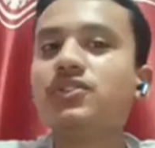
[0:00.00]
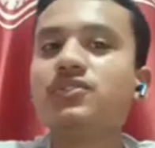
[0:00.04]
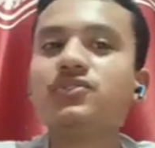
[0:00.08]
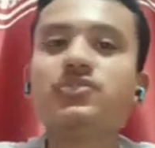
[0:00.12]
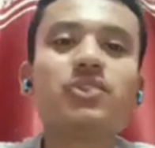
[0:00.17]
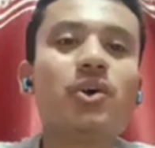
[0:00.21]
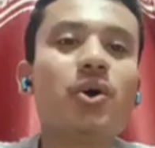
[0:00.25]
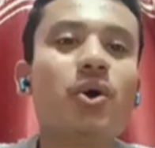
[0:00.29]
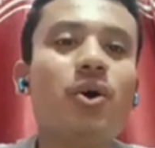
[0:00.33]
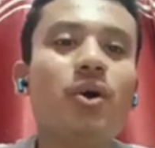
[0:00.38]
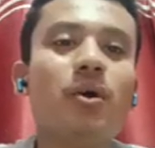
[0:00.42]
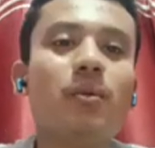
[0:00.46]

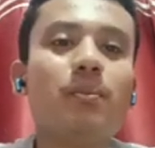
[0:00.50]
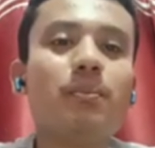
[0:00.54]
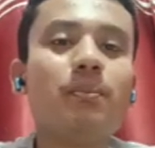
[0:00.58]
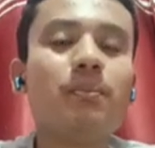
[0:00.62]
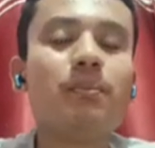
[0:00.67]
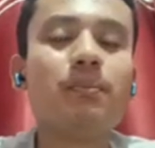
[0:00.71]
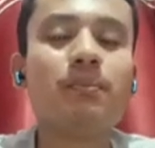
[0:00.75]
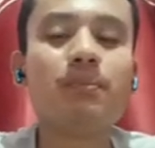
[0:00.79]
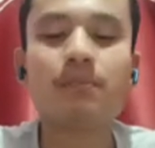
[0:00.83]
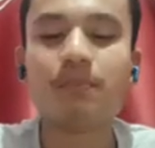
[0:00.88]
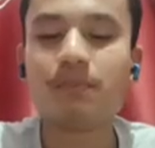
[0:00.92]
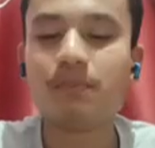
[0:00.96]
So
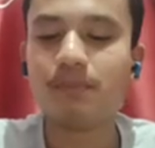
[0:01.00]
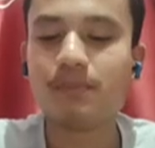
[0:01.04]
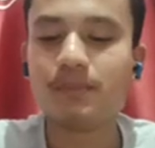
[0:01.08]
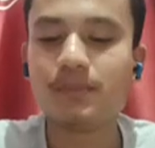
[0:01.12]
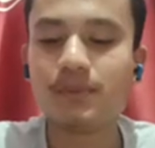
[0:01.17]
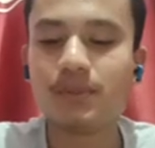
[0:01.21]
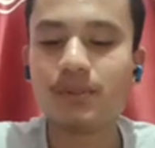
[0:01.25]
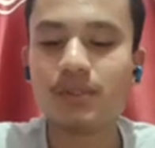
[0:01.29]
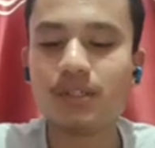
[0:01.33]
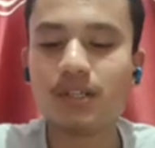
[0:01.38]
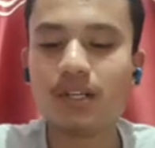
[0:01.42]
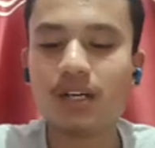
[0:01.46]

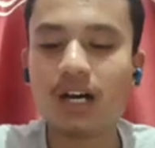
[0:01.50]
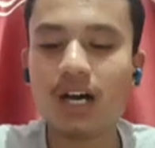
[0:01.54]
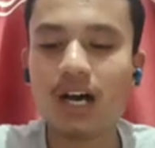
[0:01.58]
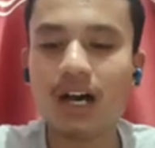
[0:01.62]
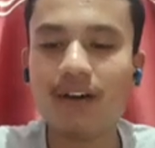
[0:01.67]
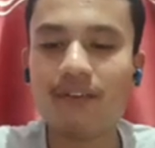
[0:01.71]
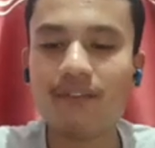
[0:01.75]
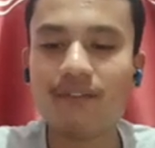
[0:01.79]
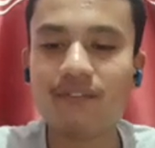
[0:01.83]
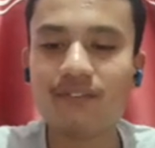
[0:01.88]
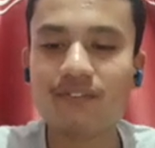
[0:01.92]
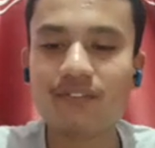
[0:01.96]

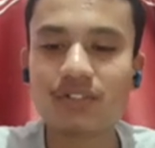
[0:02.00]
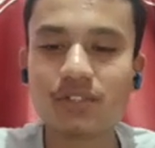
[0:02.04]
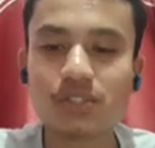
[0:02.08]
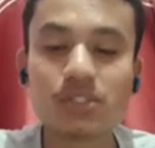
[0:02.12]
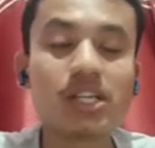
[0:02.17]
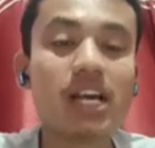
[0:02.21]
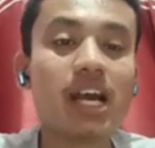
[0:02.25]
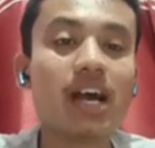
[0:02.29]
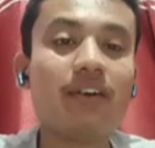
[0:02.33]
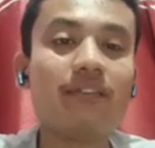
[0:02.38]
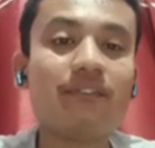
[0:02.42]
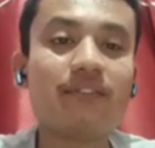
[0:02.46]
today
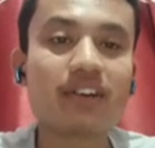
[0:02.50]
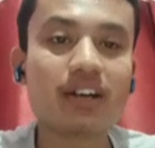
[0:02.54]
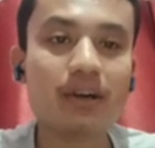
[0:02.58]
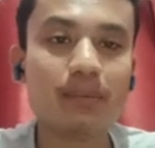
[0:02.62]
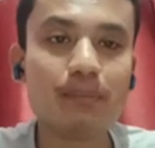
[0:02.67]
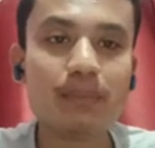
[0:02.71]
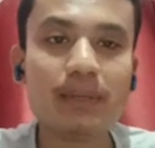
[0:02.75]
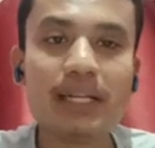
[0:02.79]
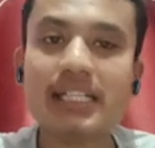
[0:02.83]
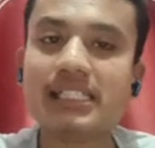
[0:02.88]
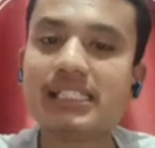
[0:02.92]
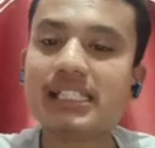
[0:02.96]
I've
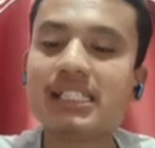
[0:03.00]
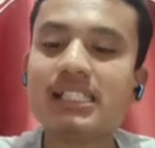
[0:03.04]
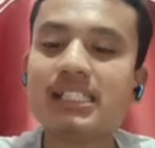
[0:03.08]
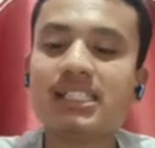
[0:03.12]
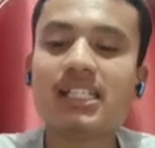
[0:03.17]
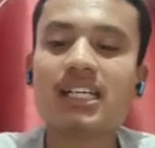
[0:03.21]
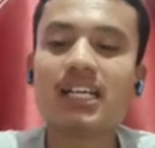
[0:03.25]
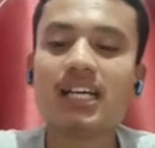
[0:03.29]
completed